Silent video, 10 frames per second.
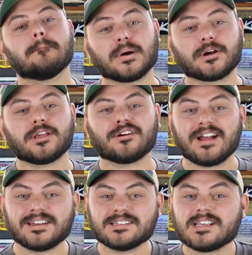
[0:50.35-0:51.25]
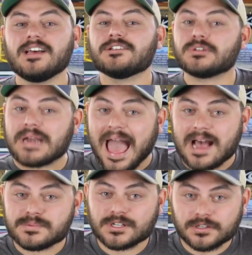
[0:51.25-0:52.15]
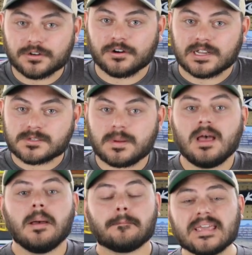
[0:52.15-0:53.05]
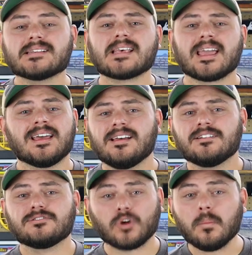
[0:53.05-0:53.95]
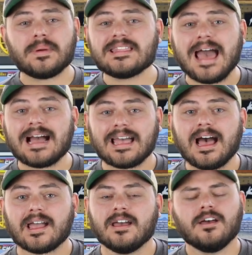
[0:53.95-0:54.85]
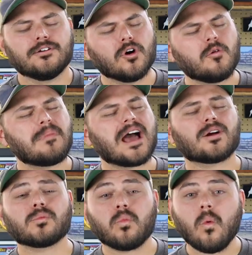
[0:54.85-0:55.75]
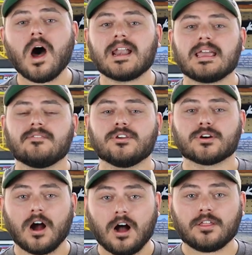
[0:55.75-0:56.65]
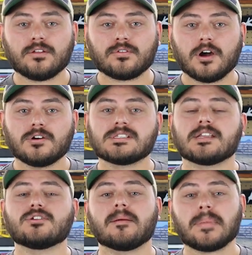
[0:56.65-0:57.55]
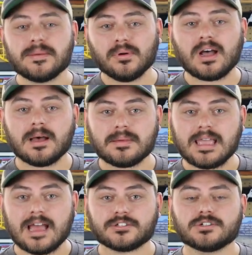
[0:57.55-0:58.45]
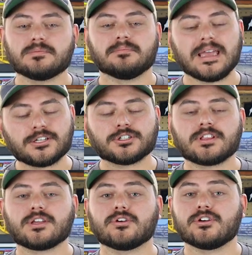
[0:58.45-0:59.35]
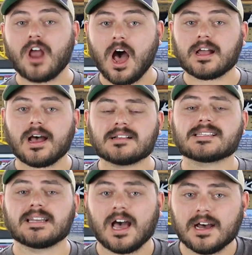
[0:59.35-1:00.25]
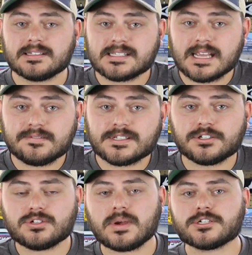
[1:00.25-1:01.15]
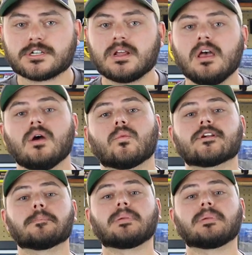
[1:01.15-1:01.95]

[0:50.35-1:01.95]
burning your retinas to an absolute crisp. PSA, don't be that guy. No matter what, if you're on the roads and you have people coming at you, make sure that you're not causing an unsafe situation where you're